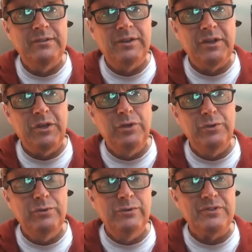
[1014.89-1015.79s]
to
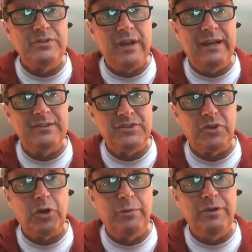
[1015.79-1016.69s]
use as a
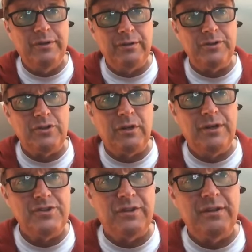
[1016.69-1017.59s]
sermon
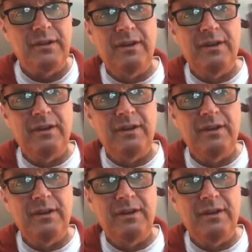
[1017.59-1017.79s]
illustration.